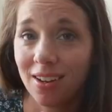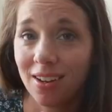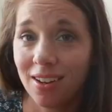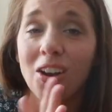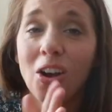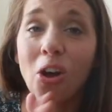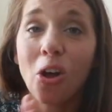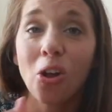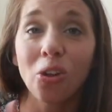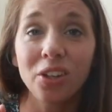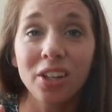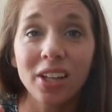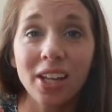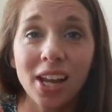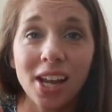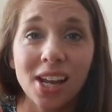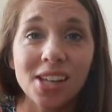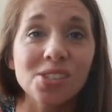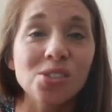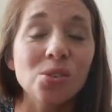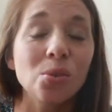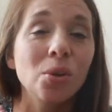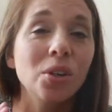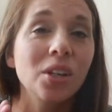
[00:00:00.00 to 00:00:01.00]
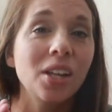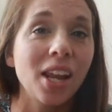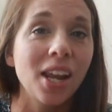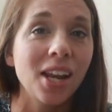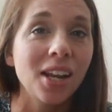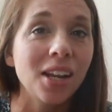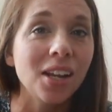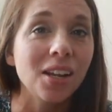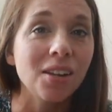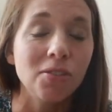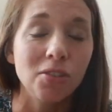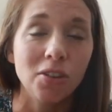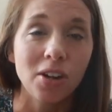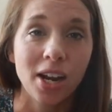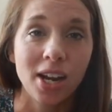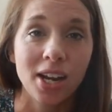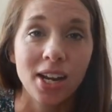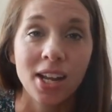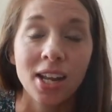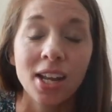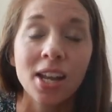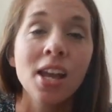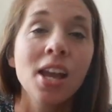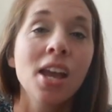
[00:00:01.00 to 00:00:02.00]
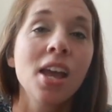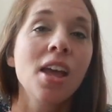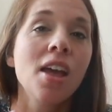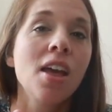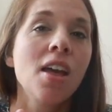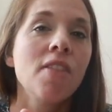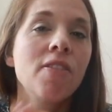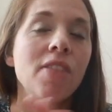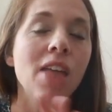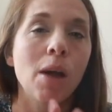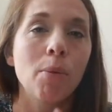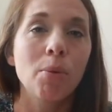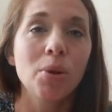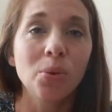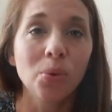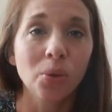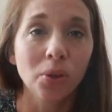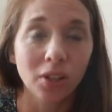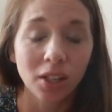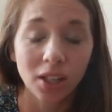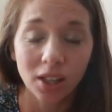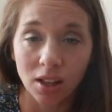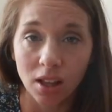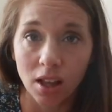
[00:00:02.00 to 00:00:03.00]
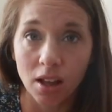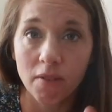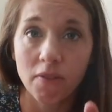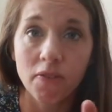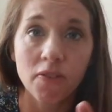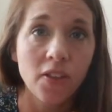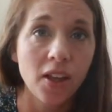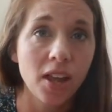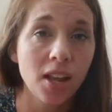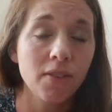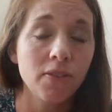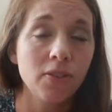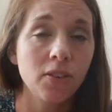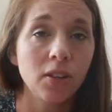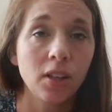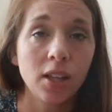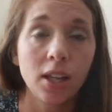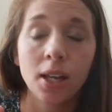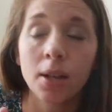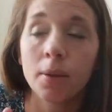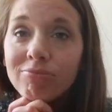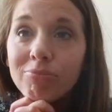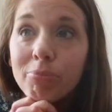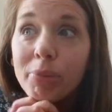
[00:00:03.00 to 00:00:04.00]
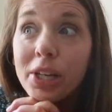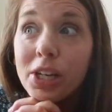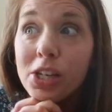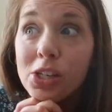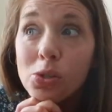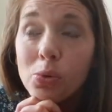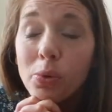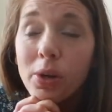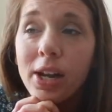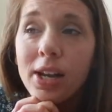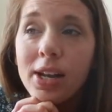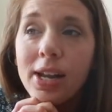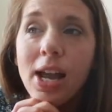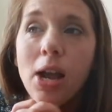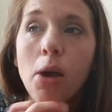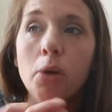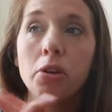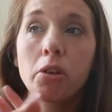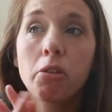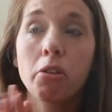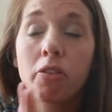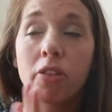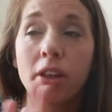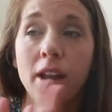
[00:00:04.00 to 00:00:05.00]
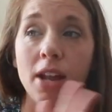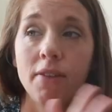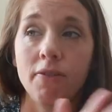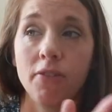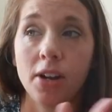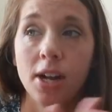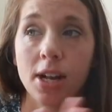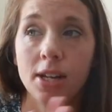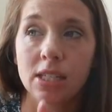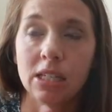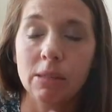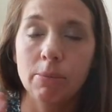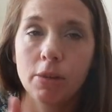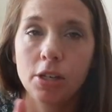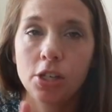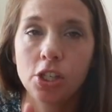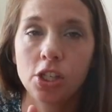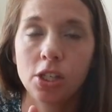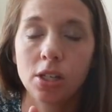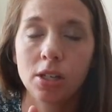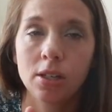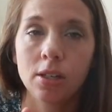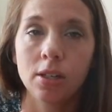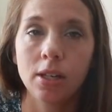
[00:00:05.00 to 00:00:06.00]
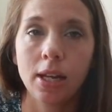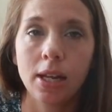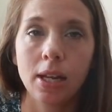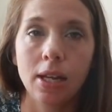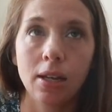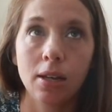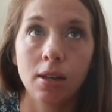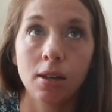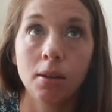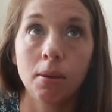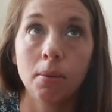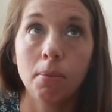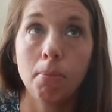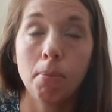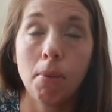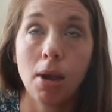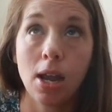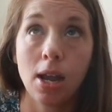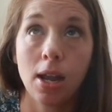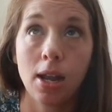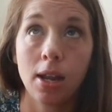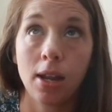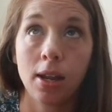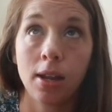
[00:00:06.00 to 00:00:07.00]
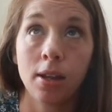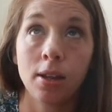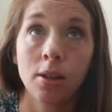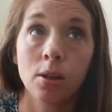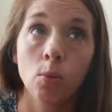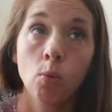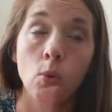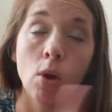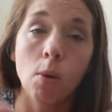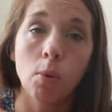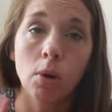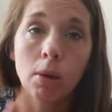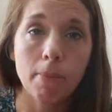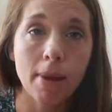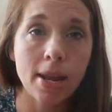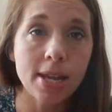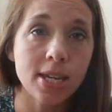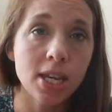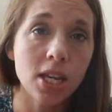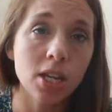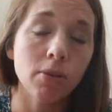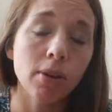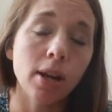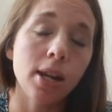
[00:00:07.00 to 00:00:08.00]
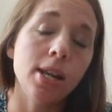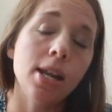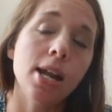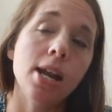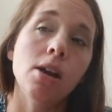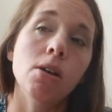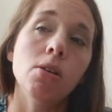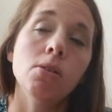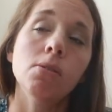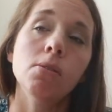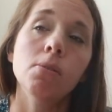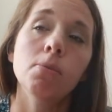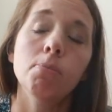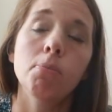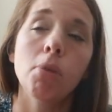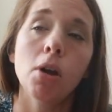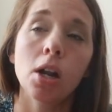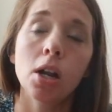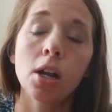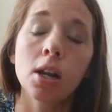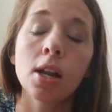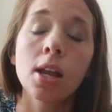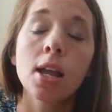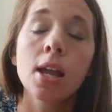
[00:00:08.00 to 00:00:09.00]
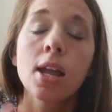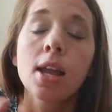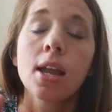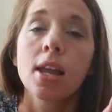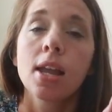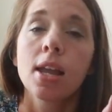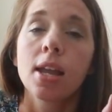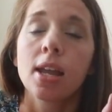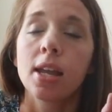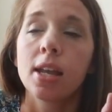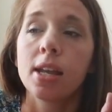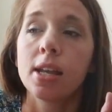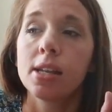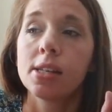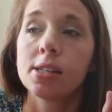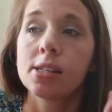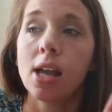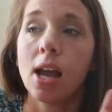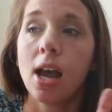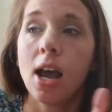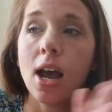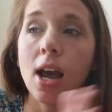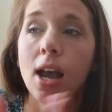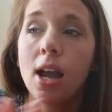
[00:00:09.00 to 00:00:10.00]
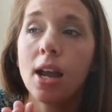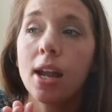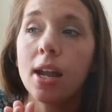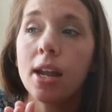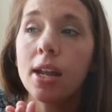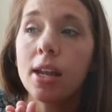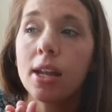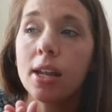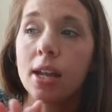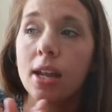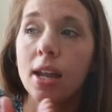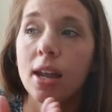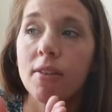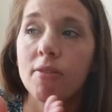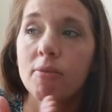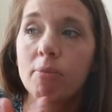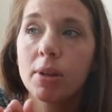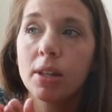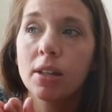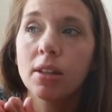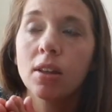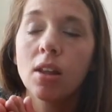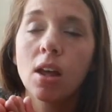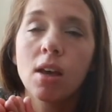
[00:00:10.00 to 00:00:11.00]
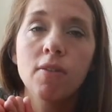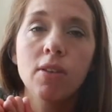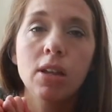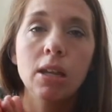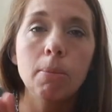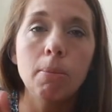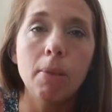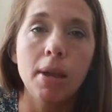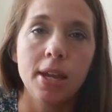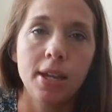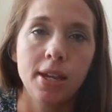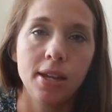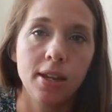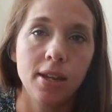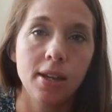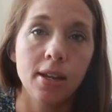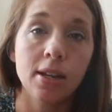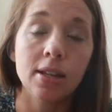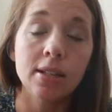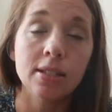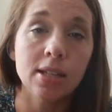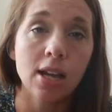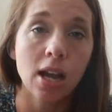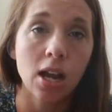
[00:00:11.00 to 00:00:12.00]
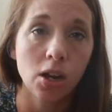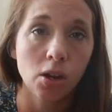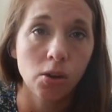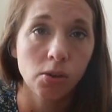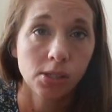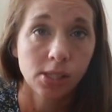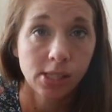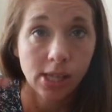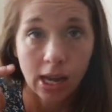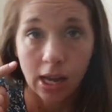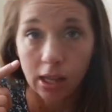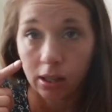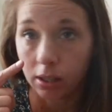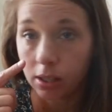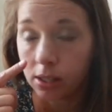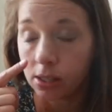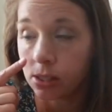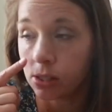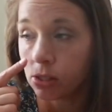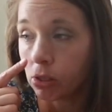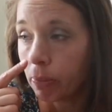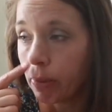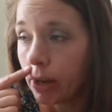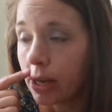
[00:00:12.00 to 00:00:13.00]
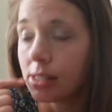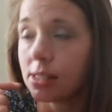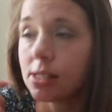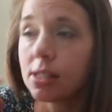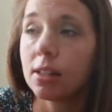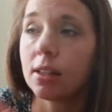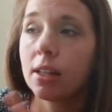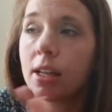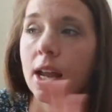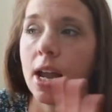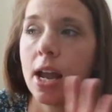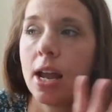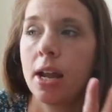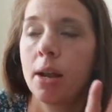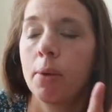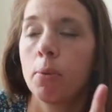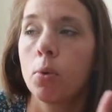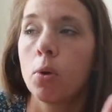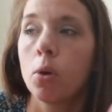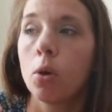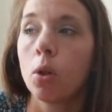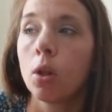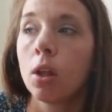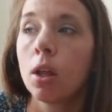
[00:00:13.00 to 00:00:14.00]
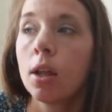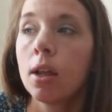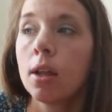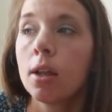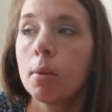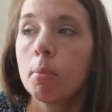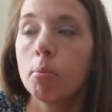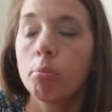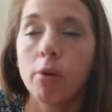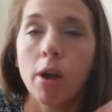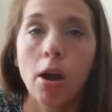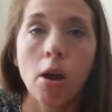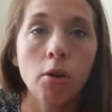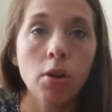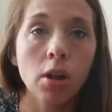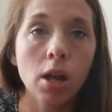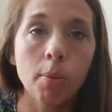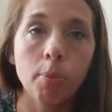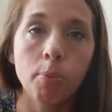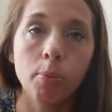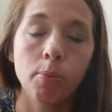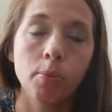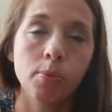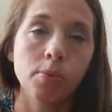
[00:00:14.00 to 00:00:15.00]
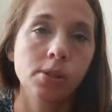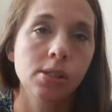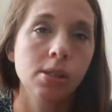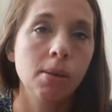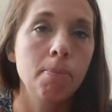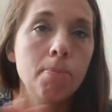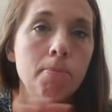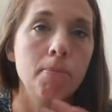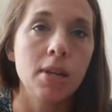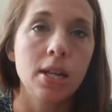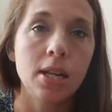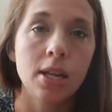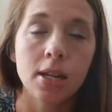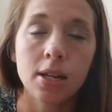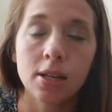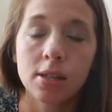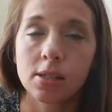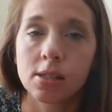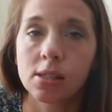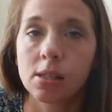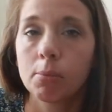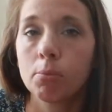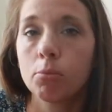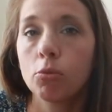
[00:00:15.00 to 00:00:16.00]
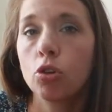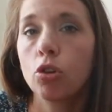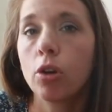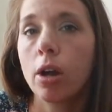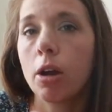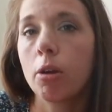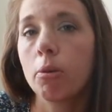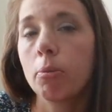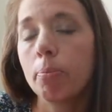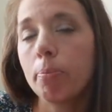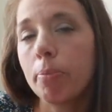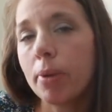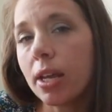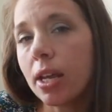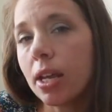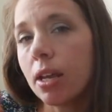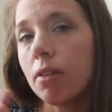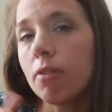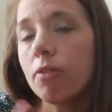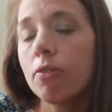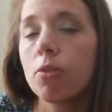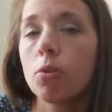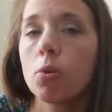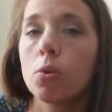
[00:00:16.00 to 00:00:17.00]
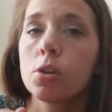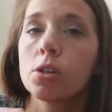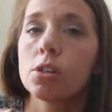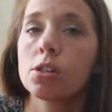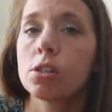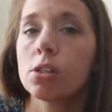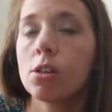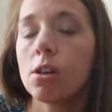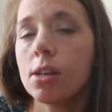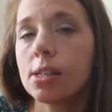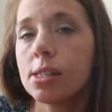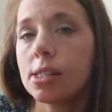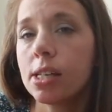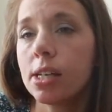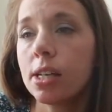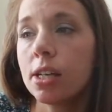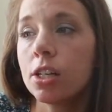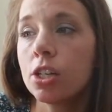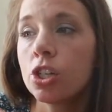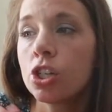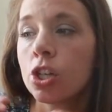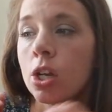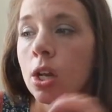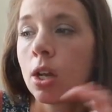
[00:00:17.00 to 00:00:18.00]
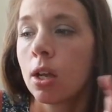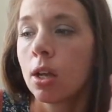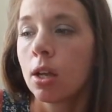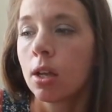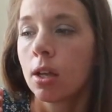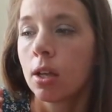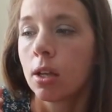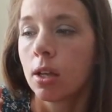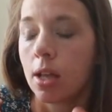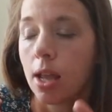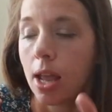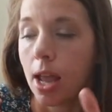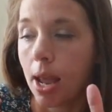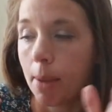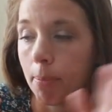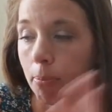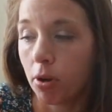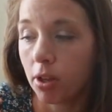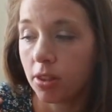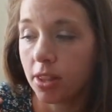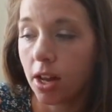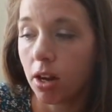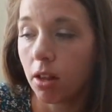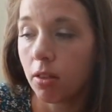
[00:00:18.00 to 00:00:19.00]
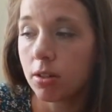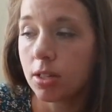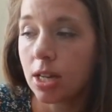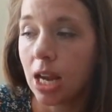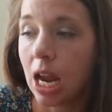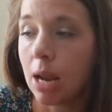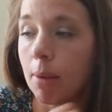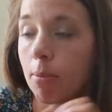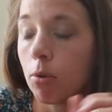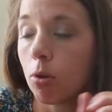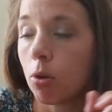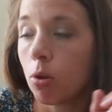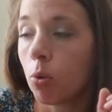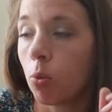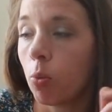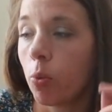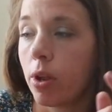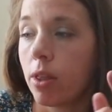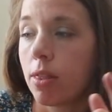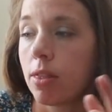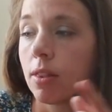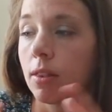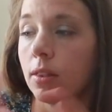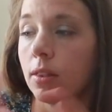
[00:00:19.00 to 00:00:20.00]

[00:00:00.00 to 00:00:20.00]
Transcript: Aldi has an organic variety that we really love, thankfully. Because right now, another thing I forgot to mention in my what we're making right now part is I have been loving making taco salad. So basically I will brown up some meat, some ground beef or sausage, put that on the table with